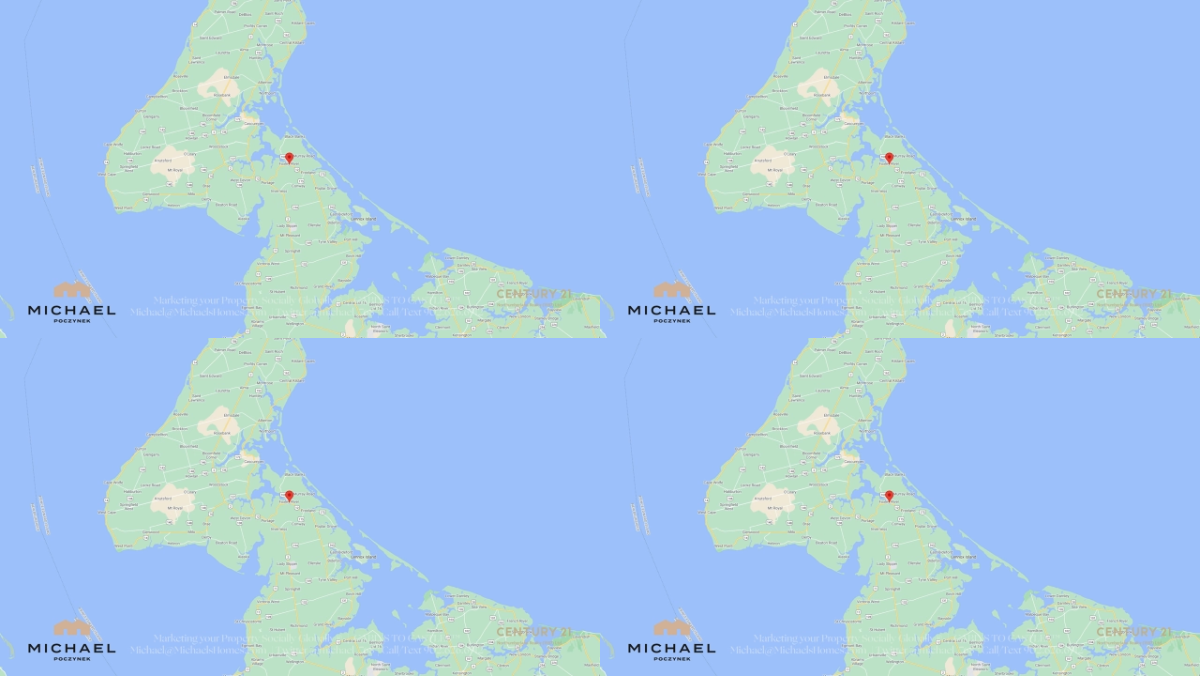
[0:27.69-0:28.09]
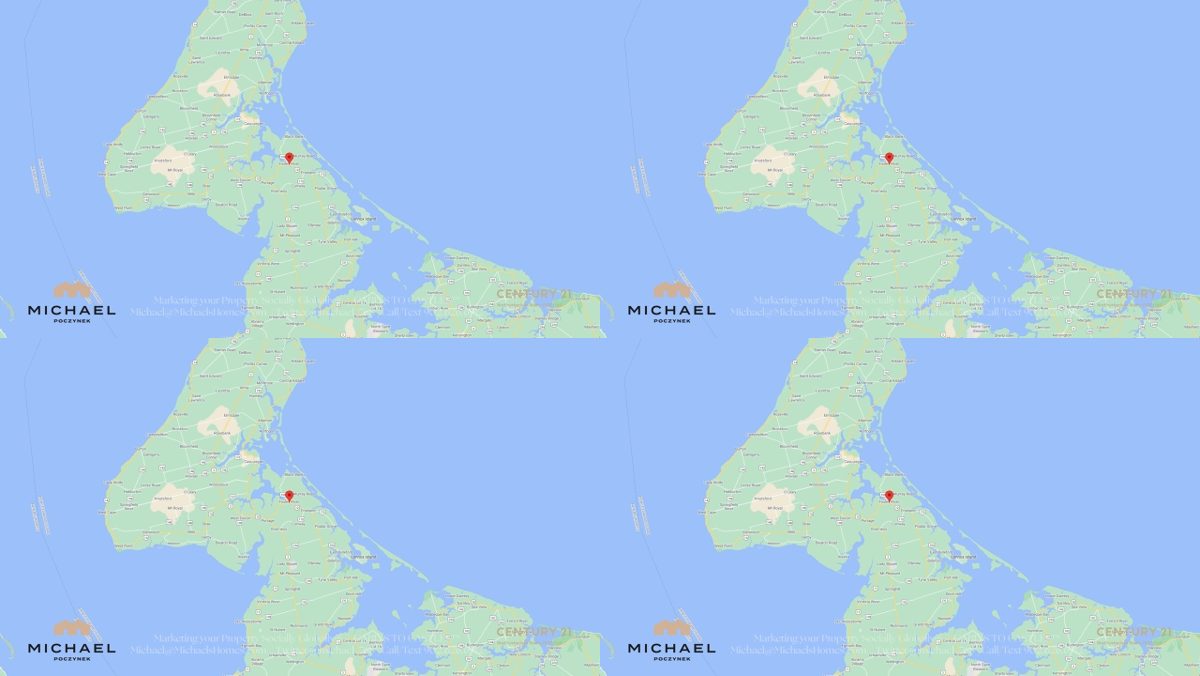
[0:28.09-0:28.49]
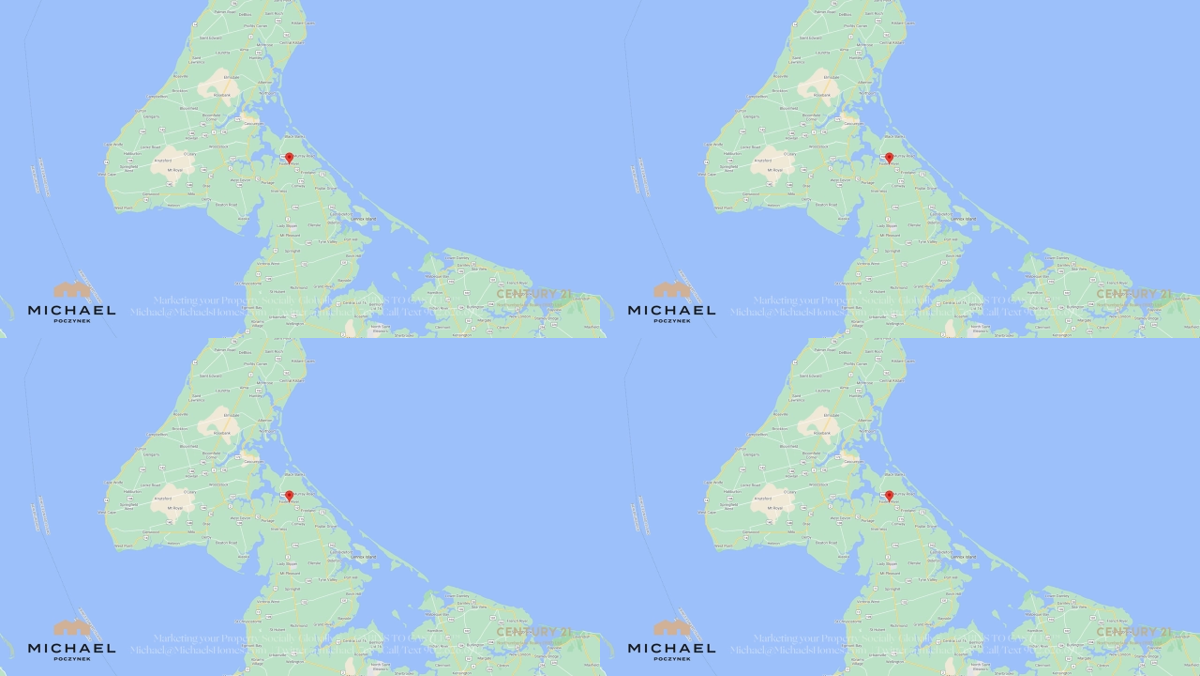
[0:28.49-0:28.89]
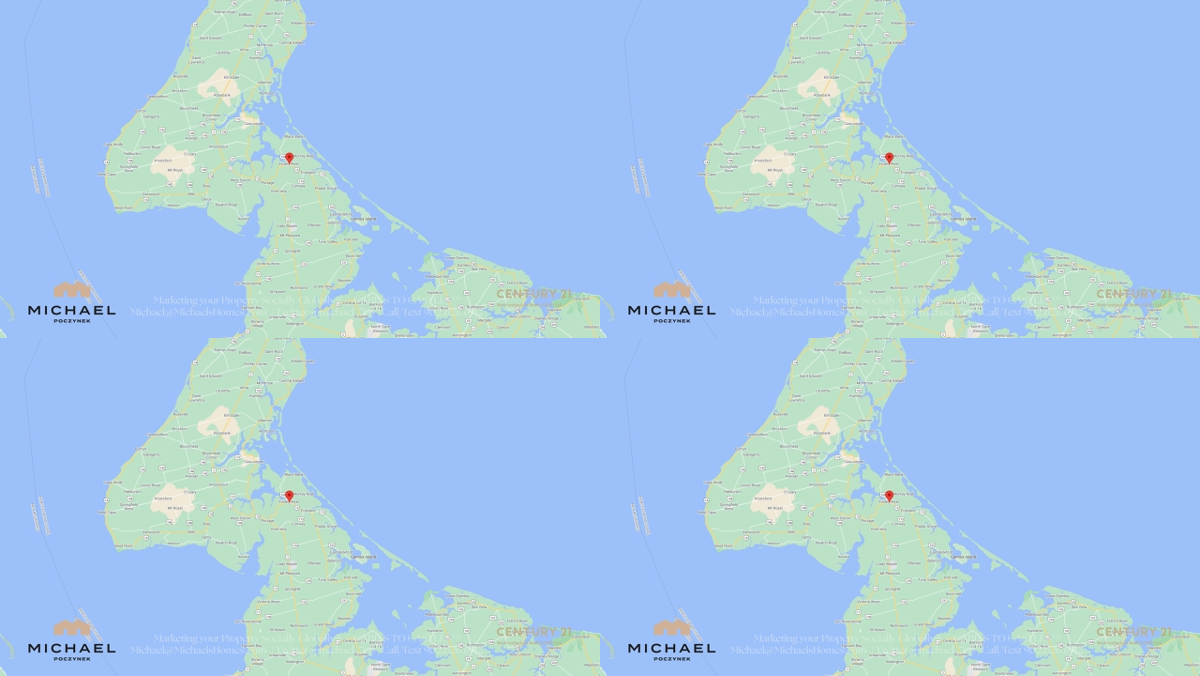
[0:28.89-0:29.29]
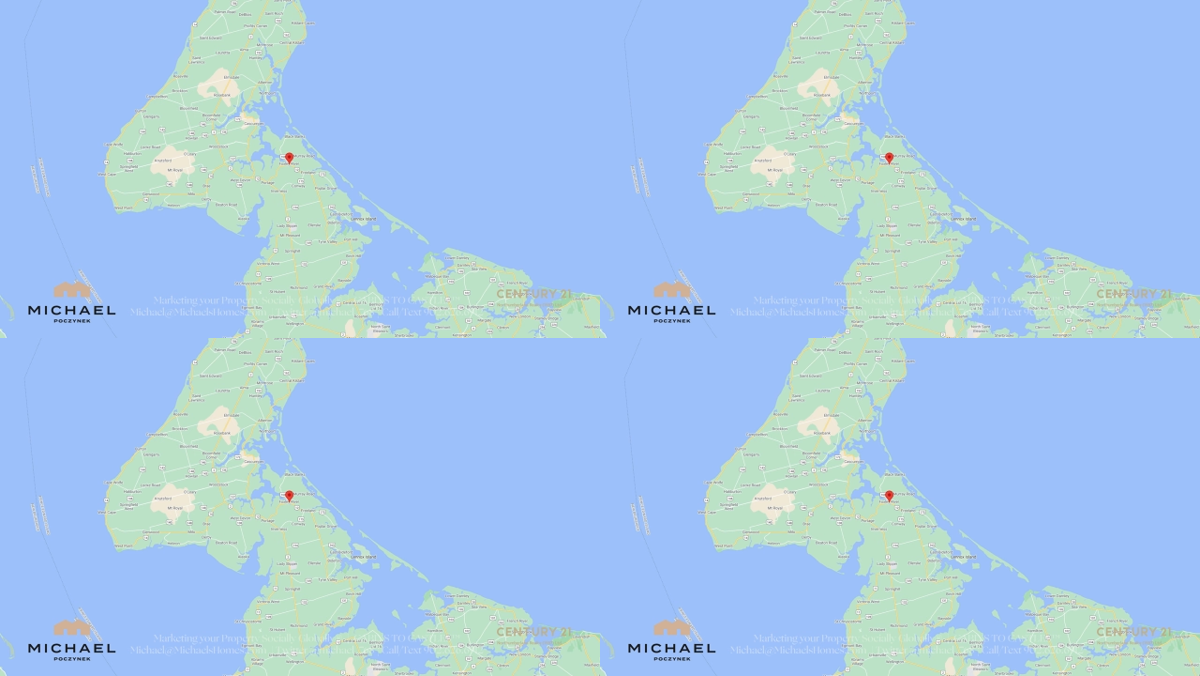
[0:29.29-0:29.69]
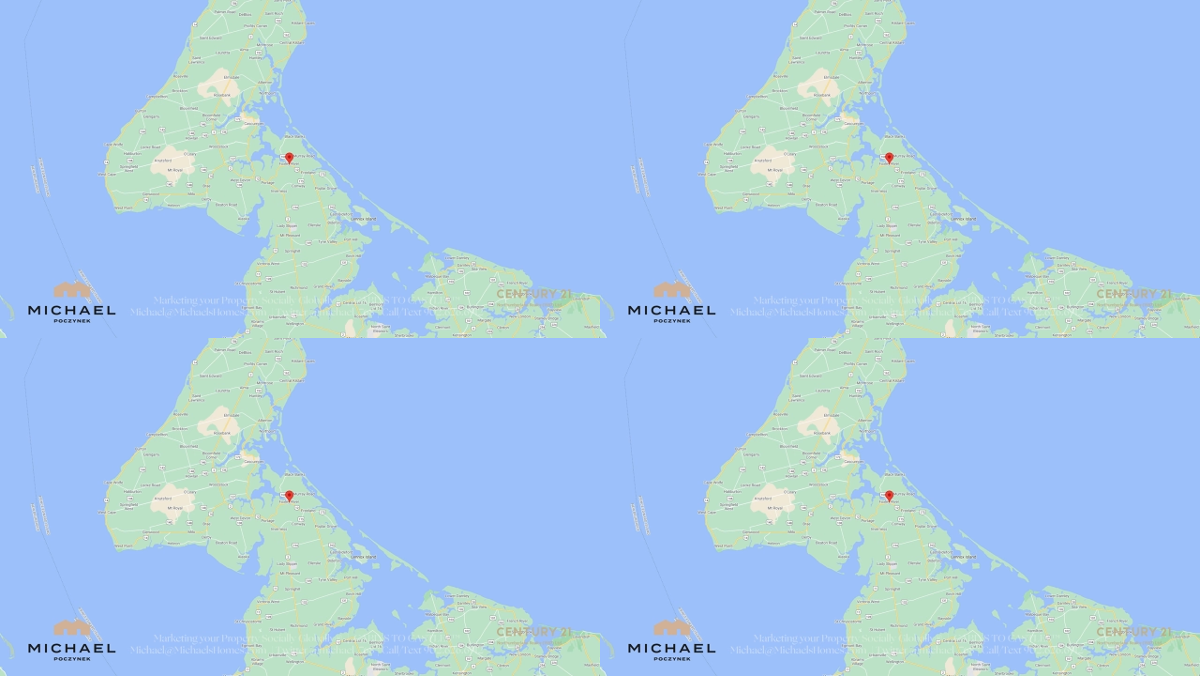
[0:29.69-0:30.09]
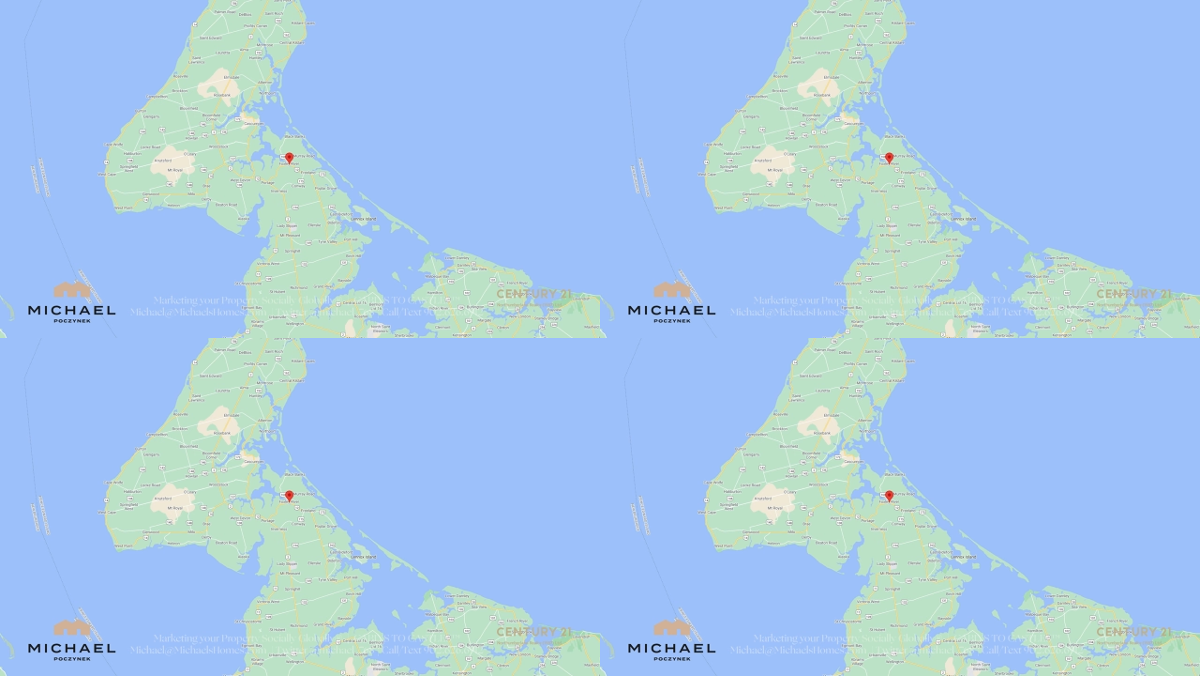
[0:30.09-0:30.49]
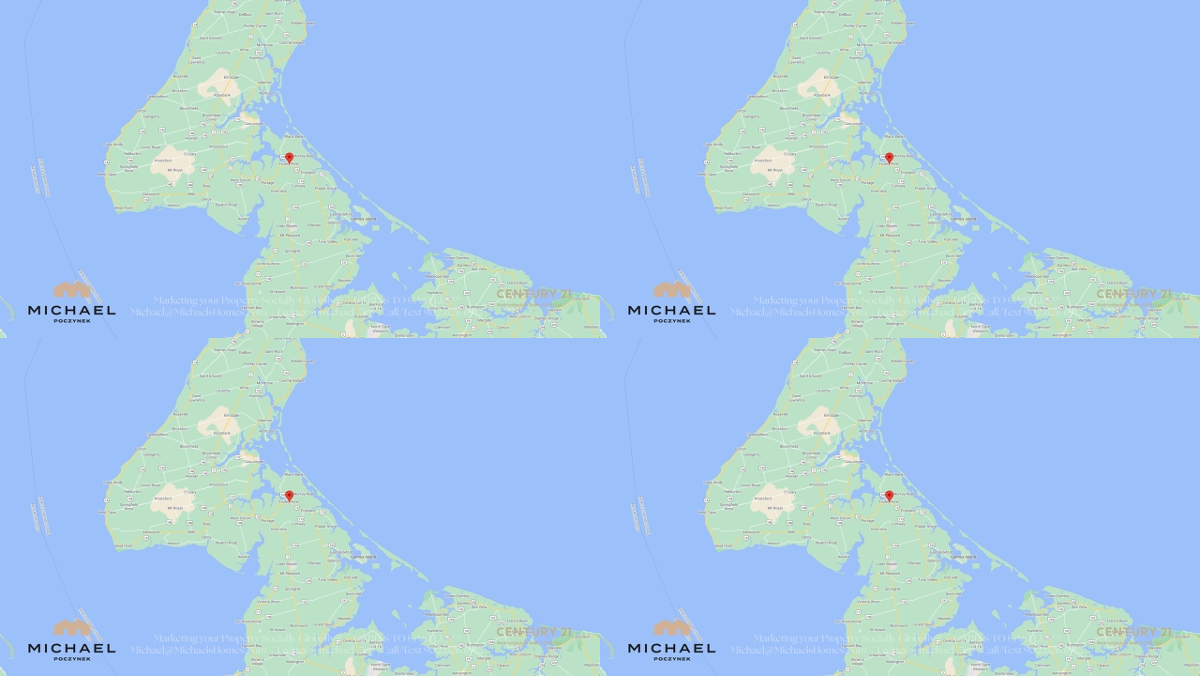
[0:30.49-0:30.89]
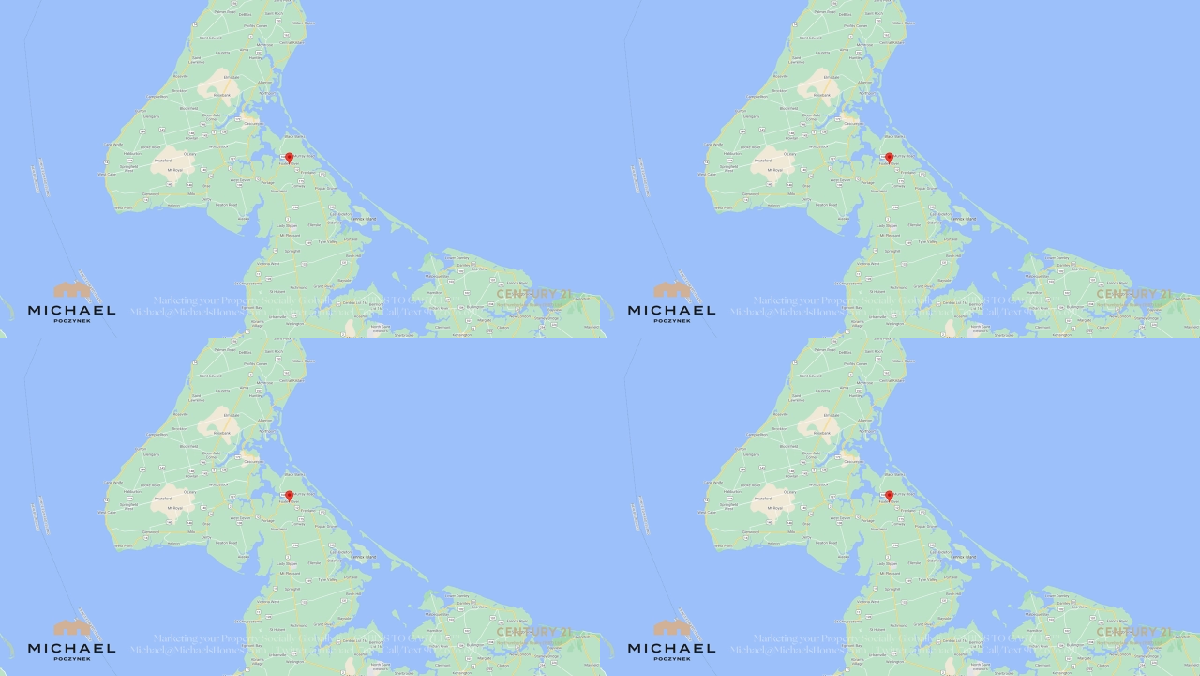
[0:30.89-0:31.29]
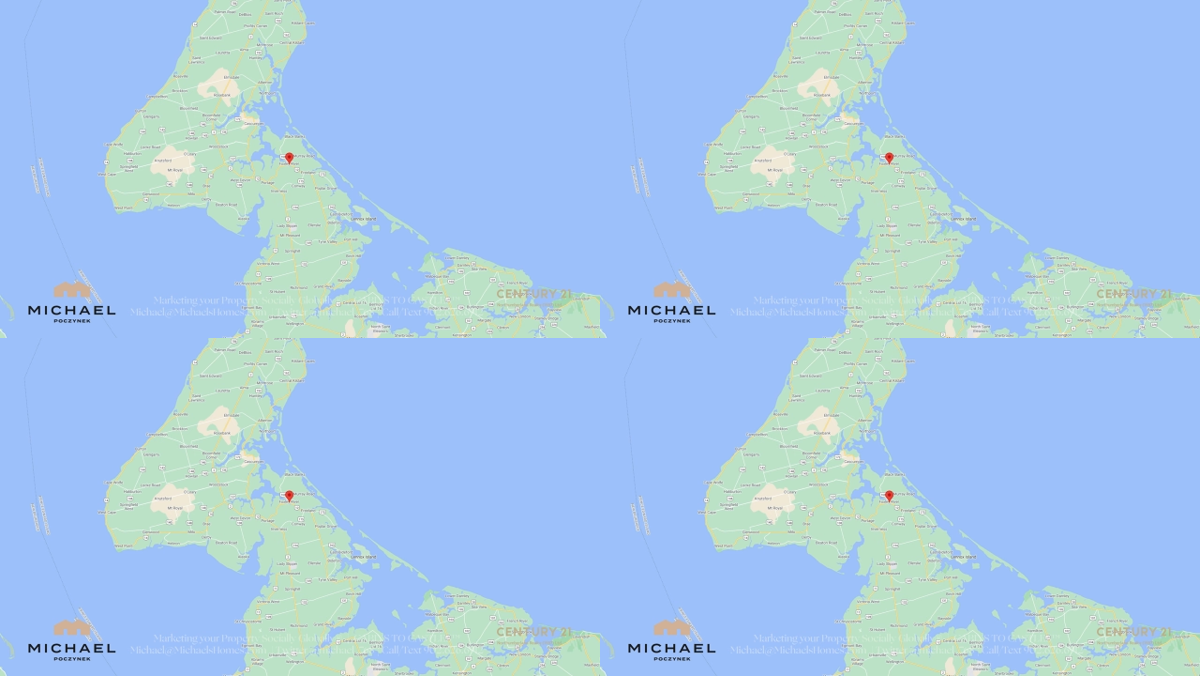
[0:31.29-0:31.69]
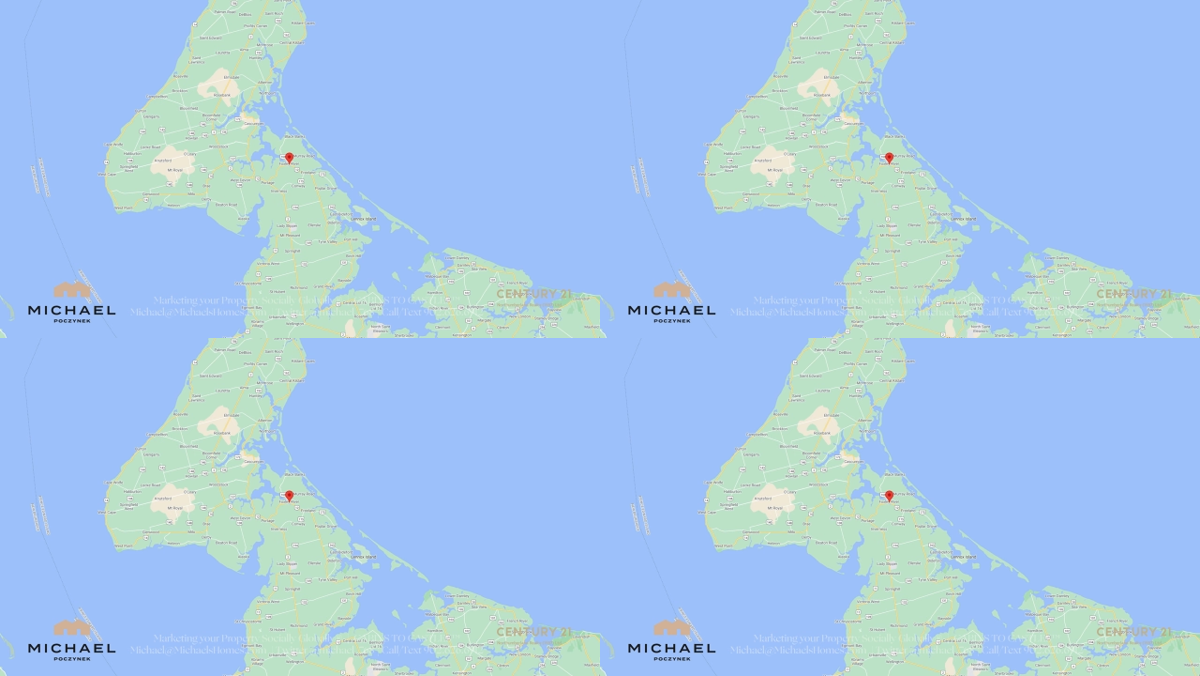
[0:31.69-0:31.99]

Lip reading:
No face is visible, so there are no lips to read.